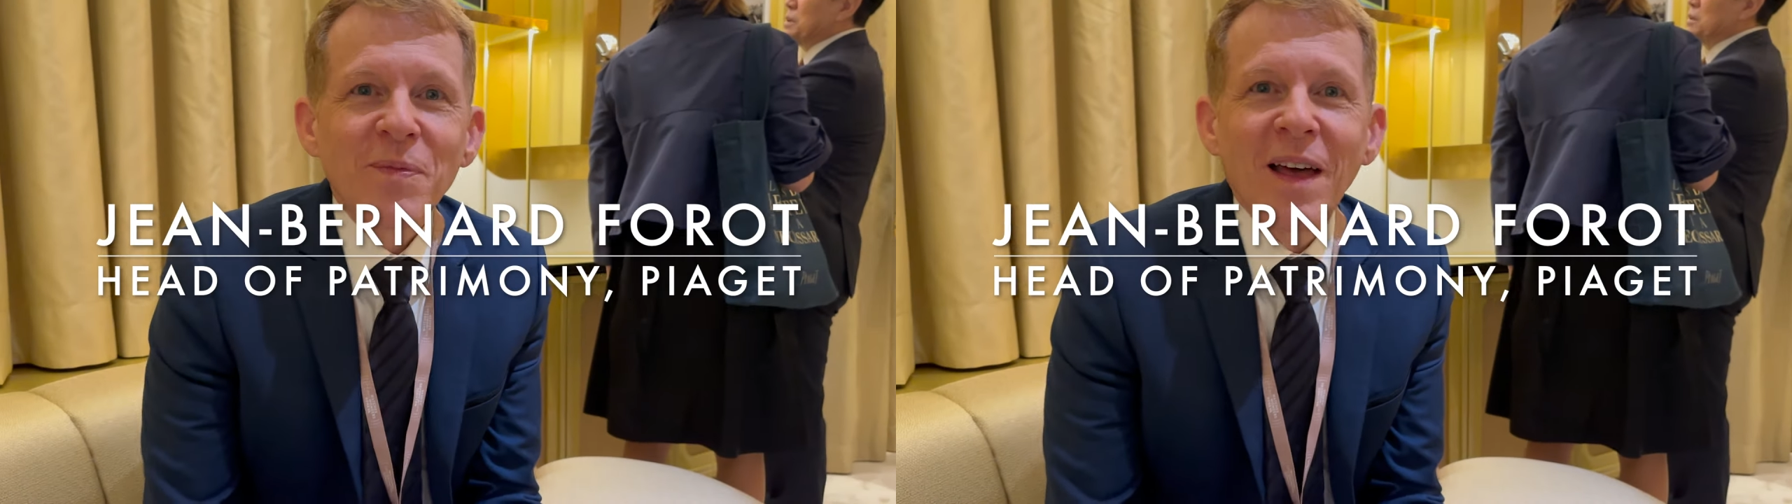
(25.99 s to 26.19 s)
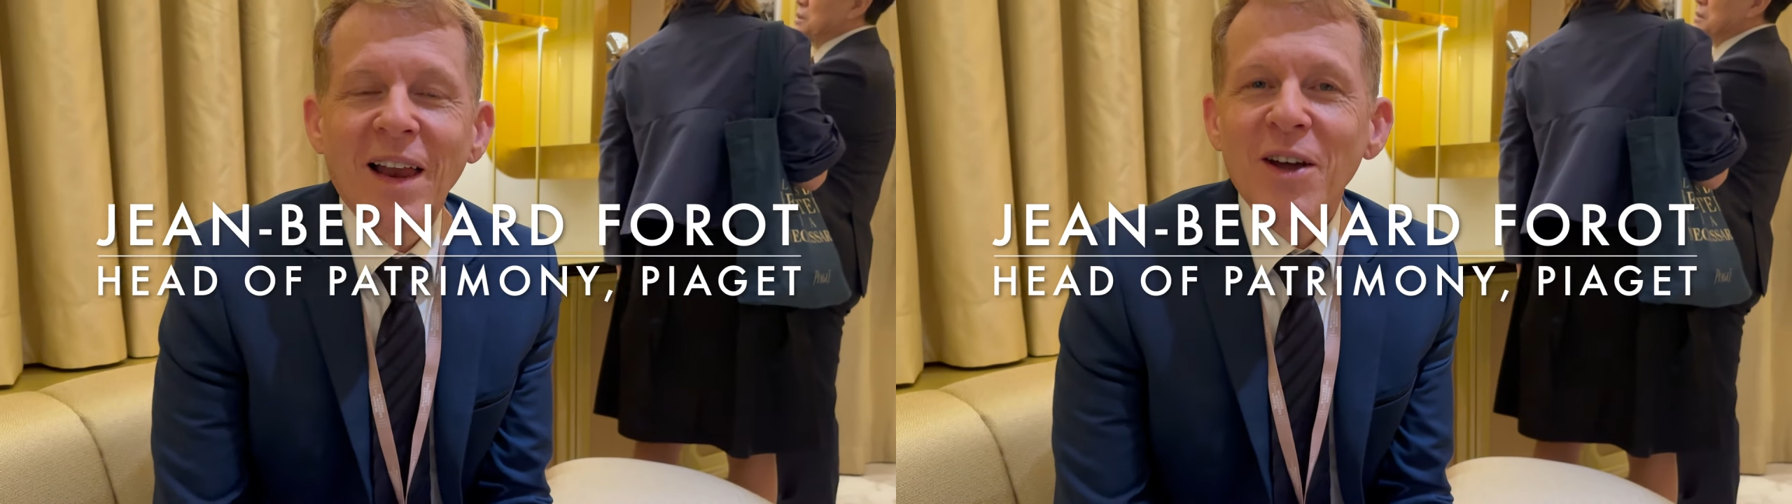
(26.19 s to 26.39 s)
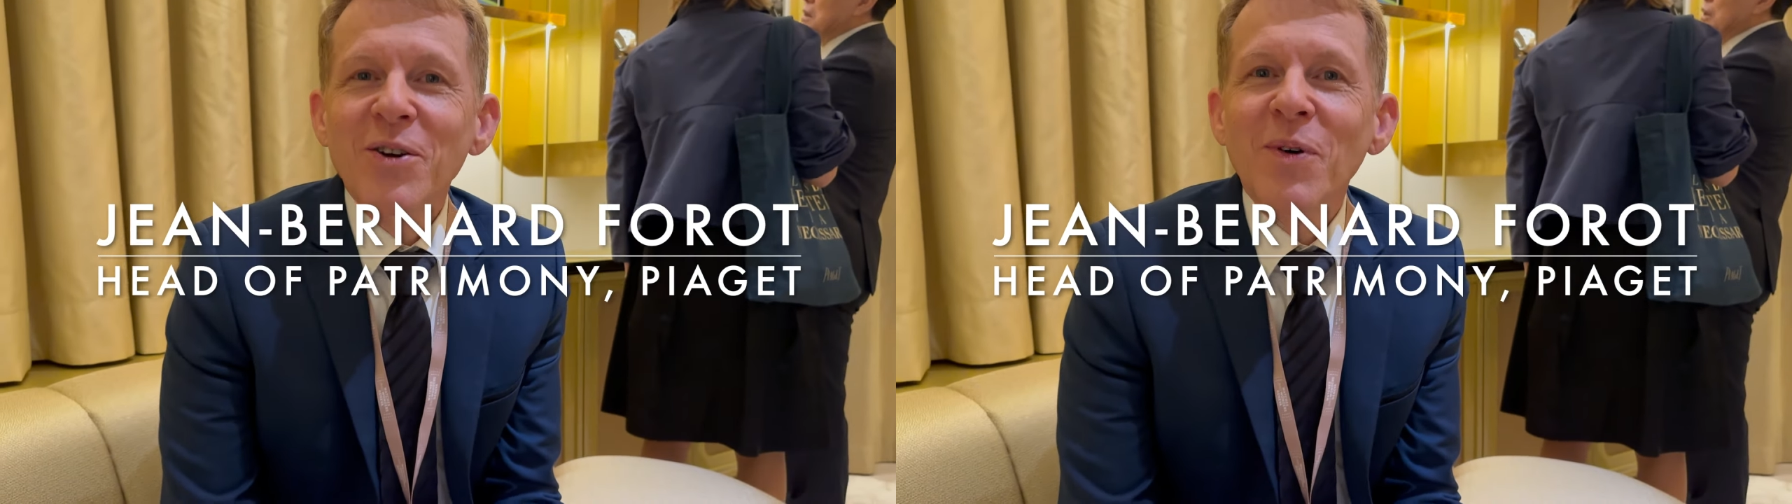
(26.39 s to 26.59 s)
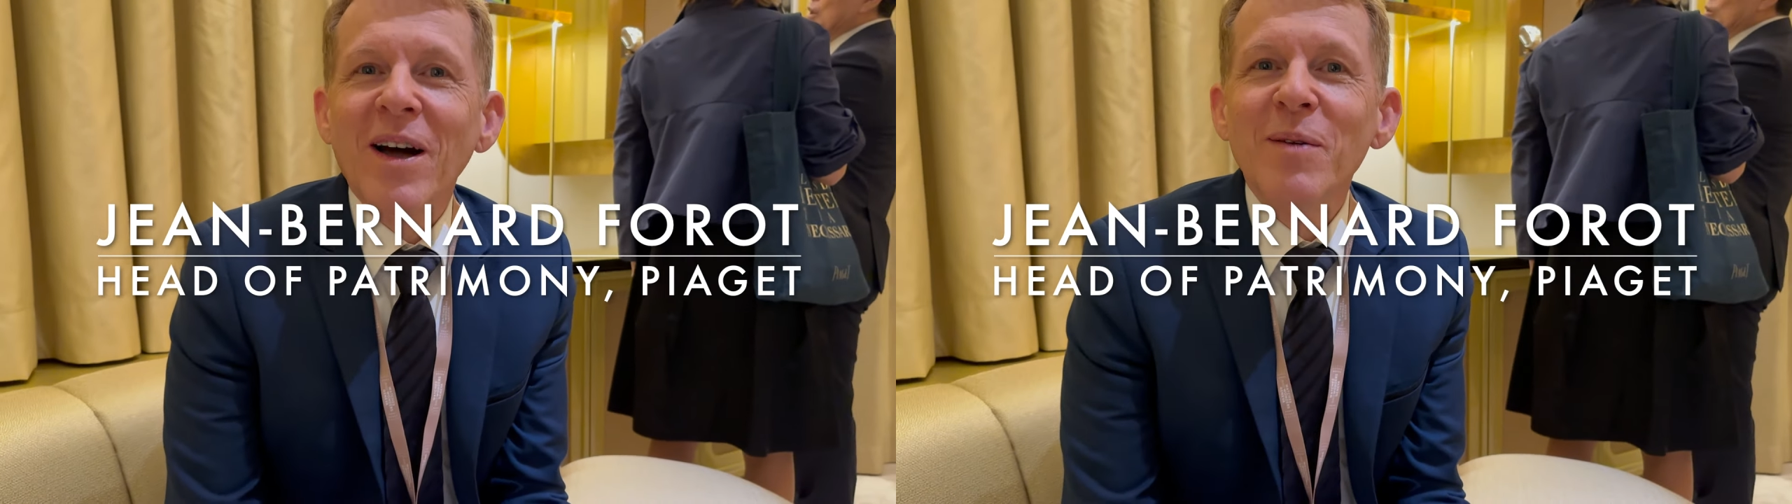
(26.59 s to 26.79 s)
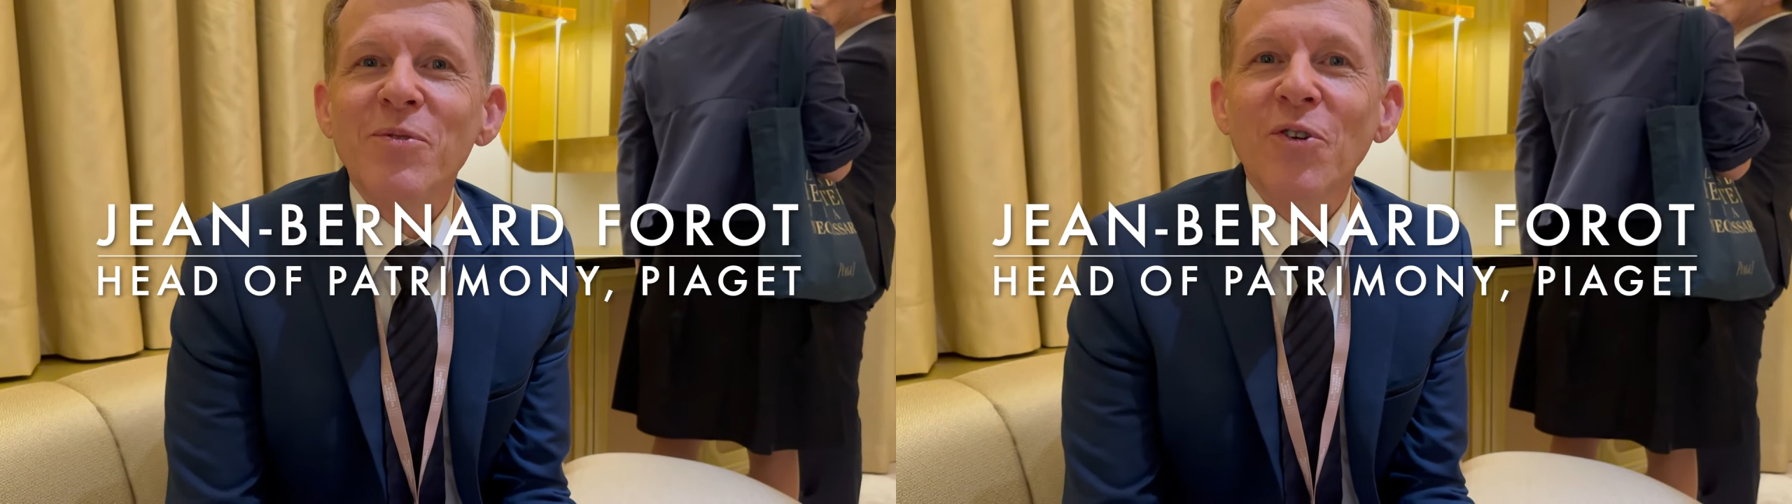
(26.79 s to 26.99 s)
hello,
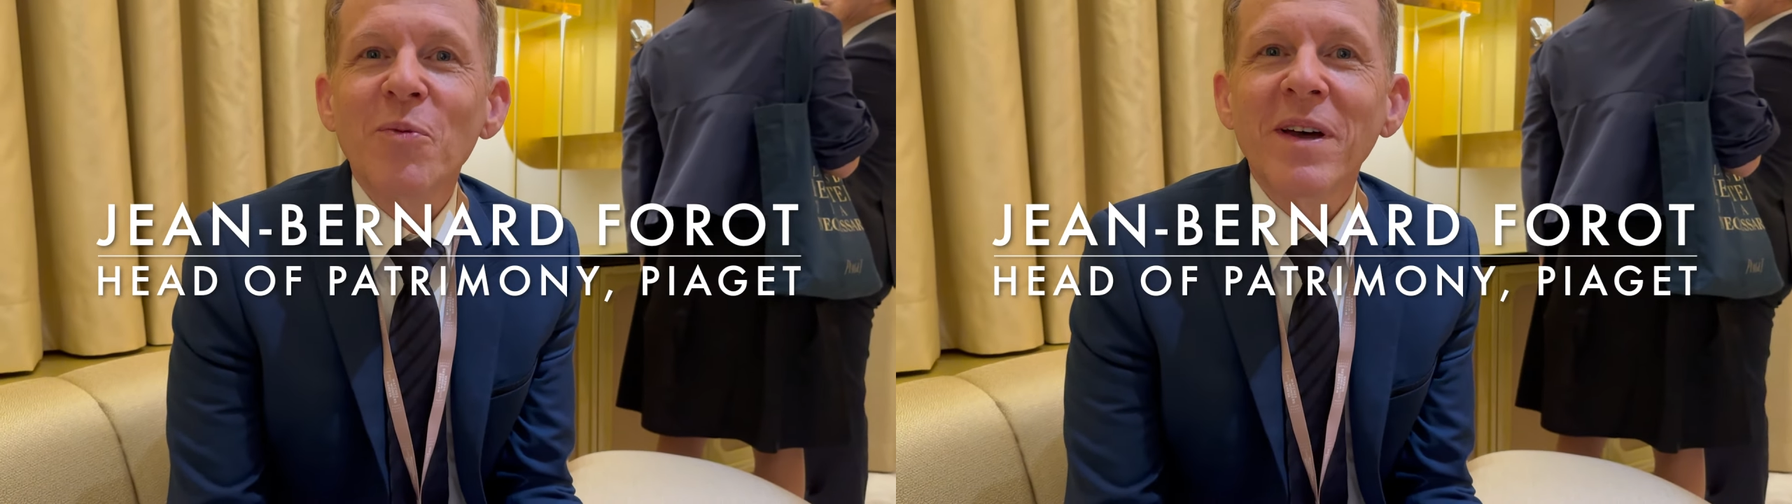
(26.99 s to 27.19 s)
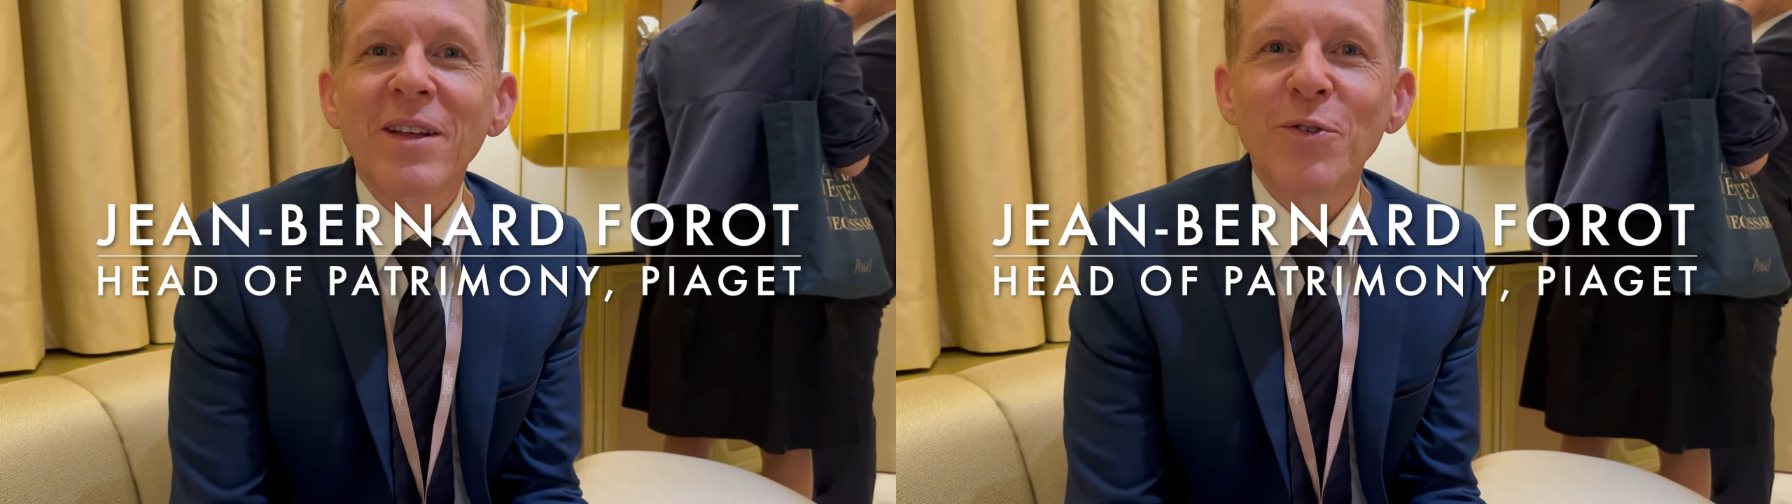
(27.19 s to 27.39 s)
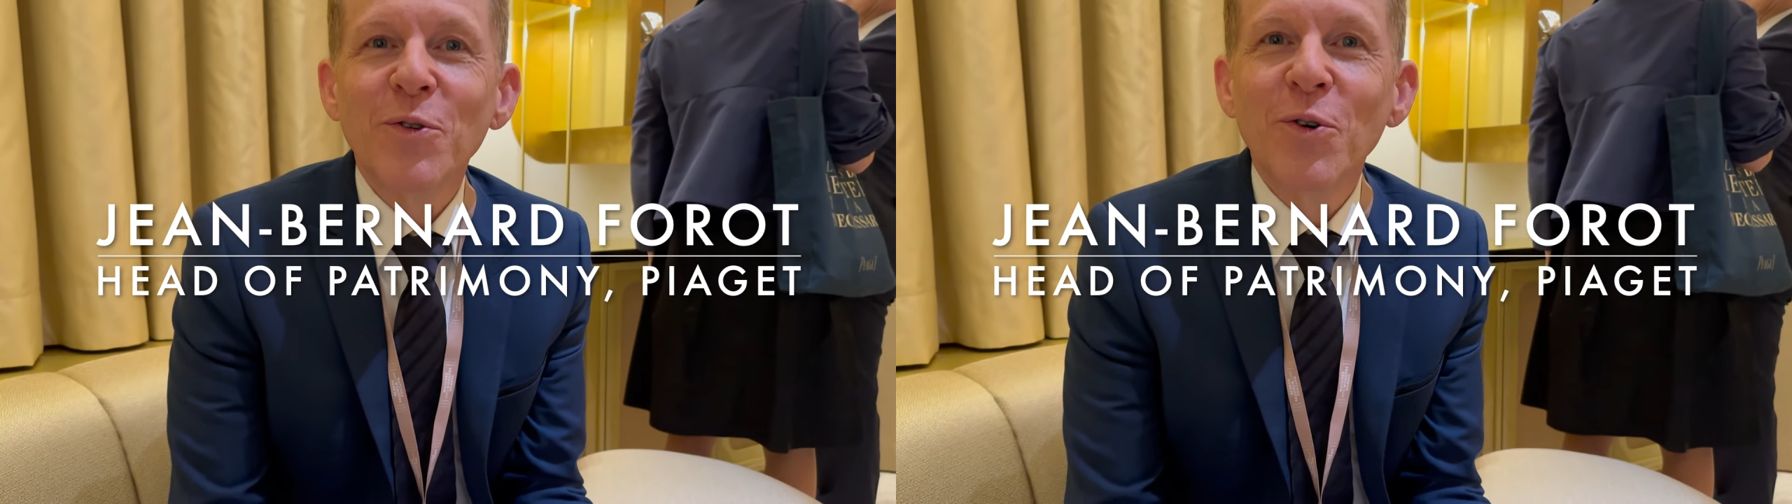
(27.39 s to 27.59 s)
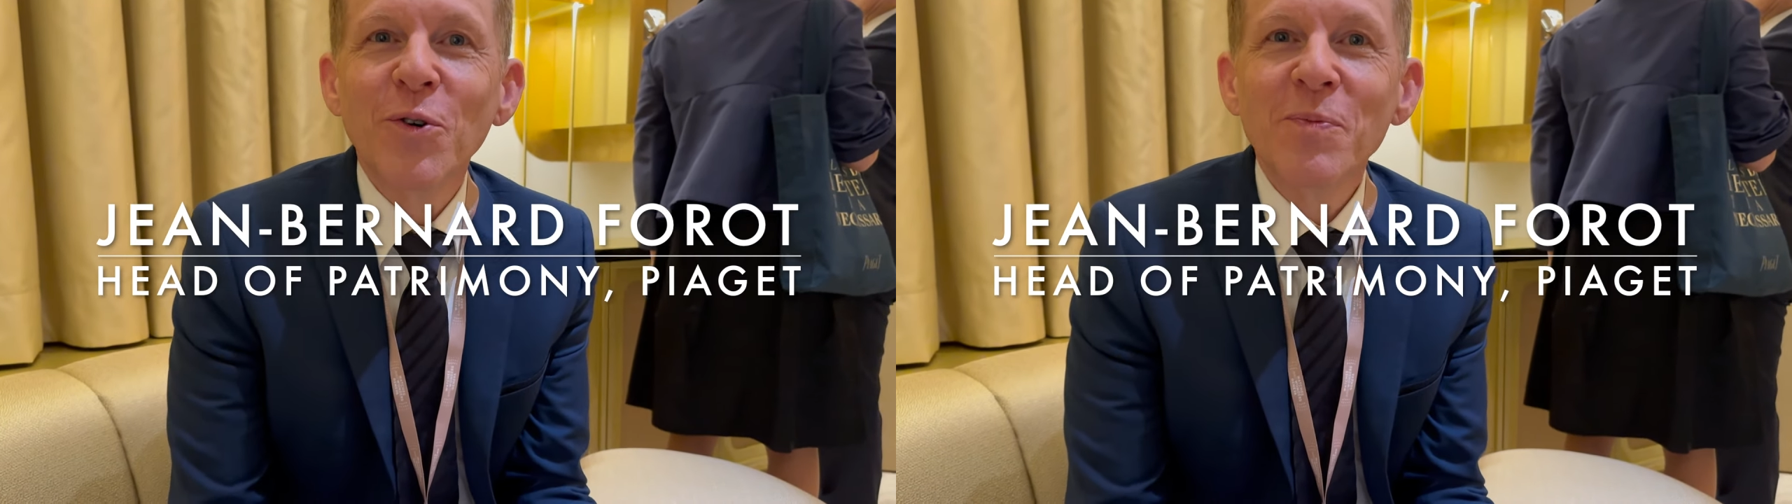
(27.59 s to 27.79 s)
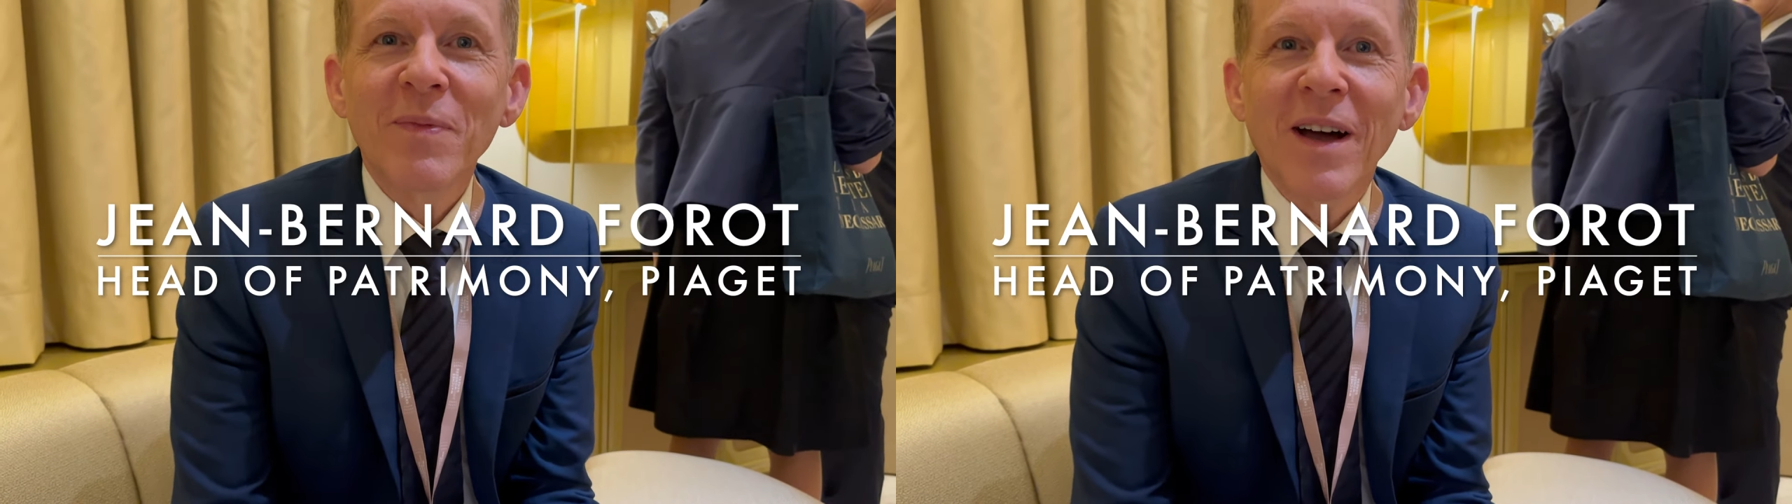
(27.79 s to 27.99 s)
I'm Jean-Bernard
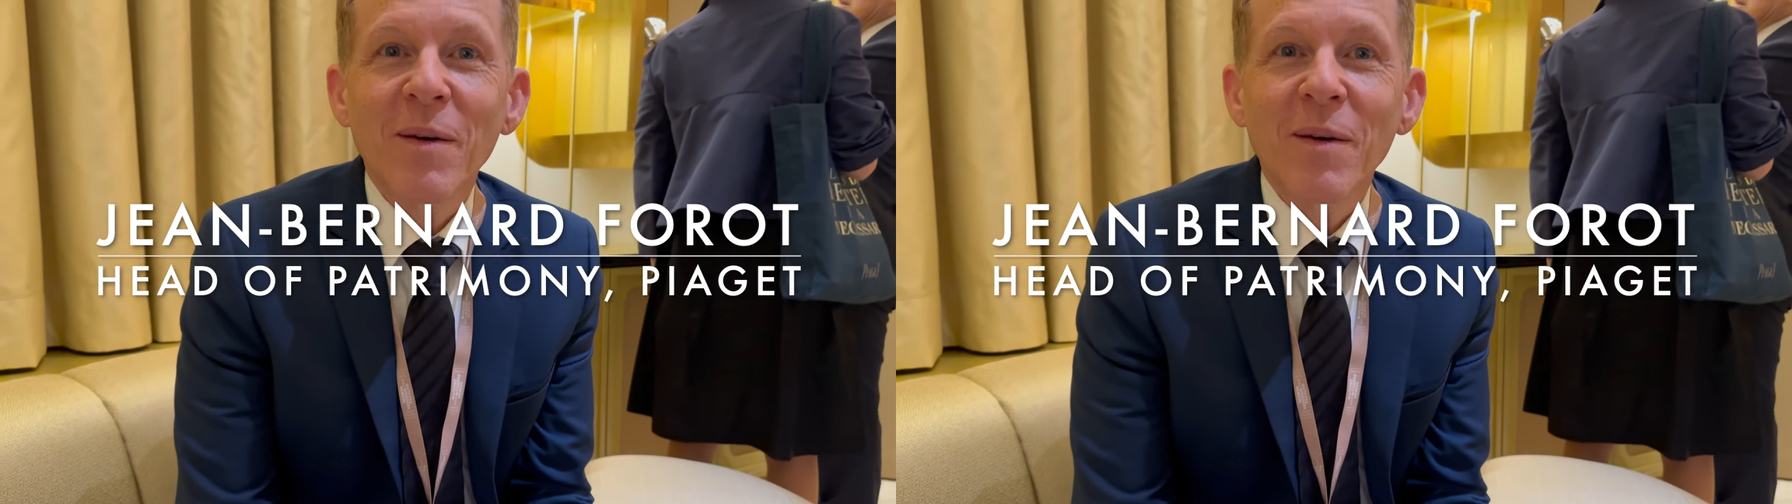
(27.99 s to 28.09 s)
Foureau.